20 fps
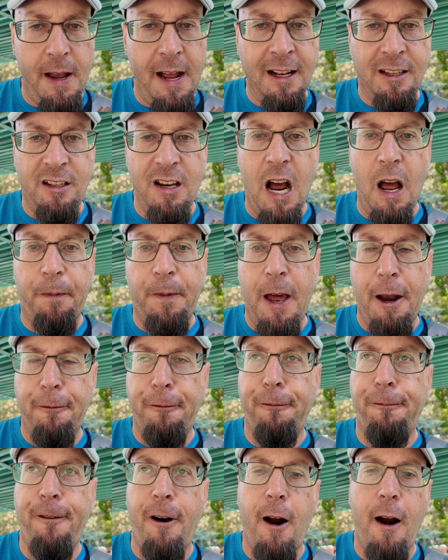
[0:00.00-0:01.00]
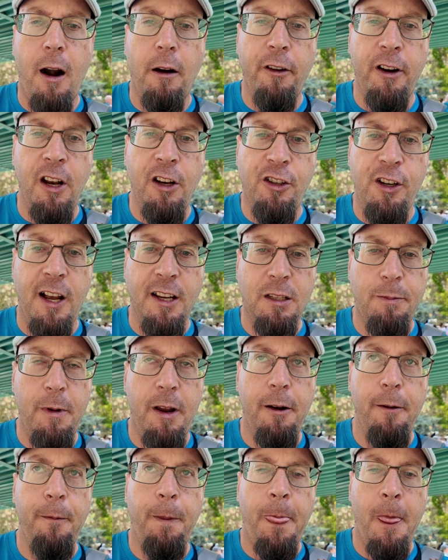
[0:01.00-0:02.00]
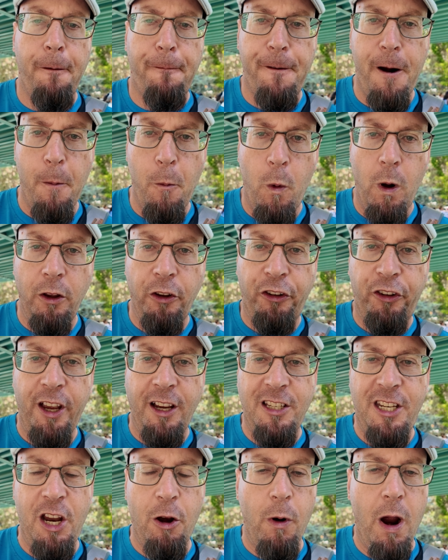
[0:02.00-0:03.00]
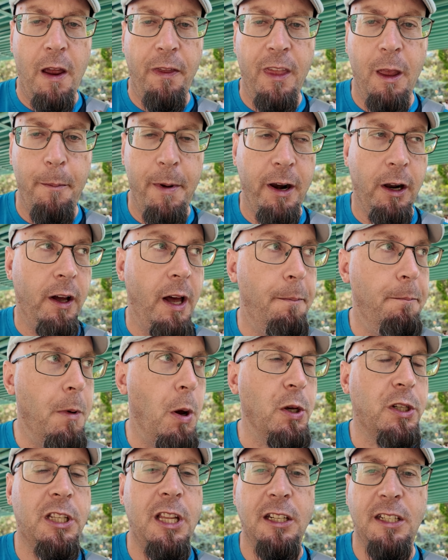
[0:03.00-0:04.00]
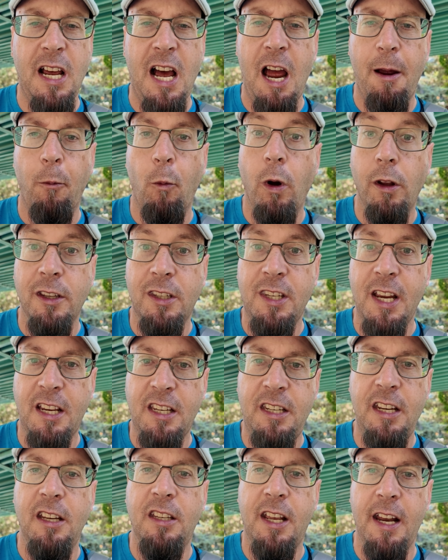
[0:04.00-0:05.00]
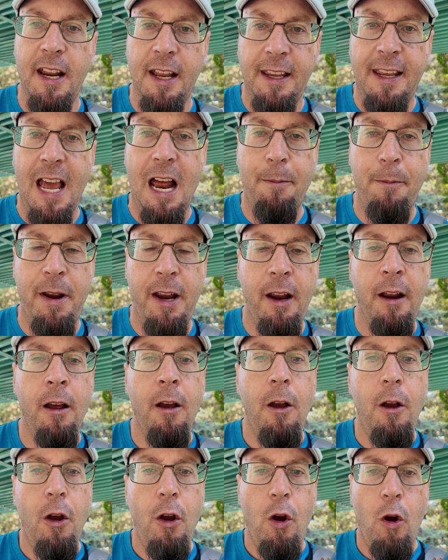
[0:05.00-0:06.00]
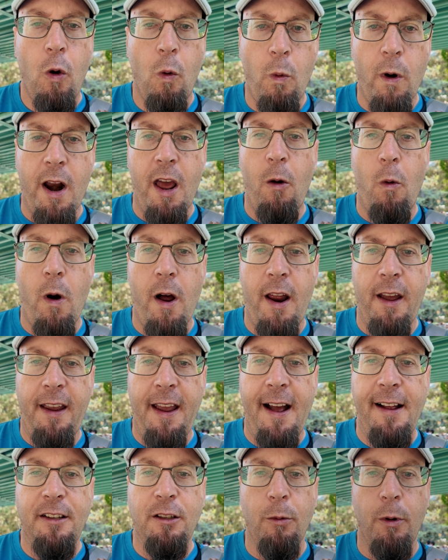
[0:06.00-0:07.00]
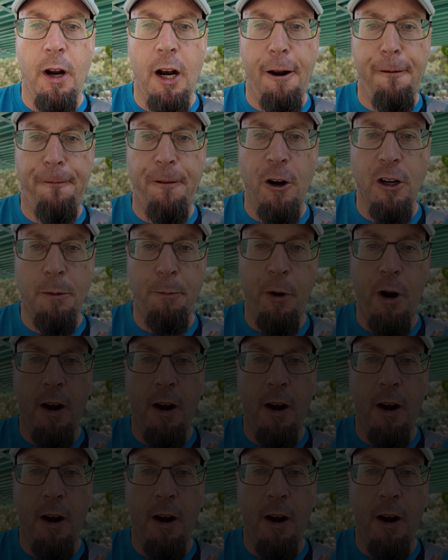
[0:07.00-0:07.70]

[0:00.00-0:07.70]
it's not that far of an adjustment from 160 right in the middle. And most of the time, 160 is gonna get me what I wanna get. So we're gonna first